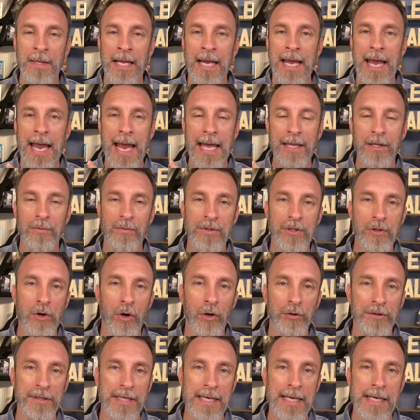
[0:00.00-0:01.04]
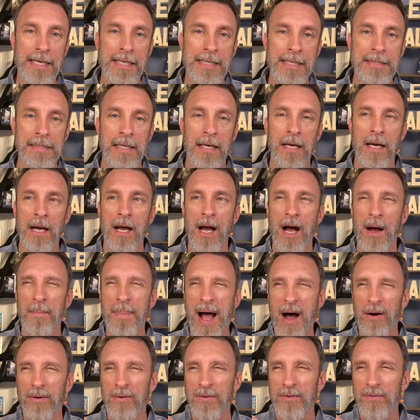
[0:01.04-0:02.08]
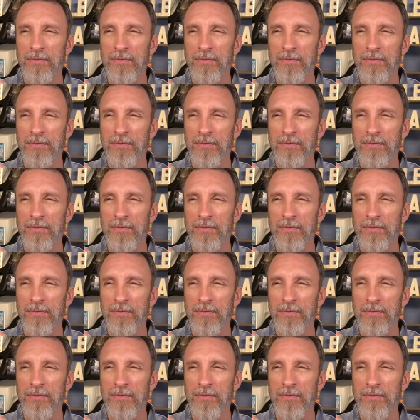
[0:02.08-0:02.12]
and the result is about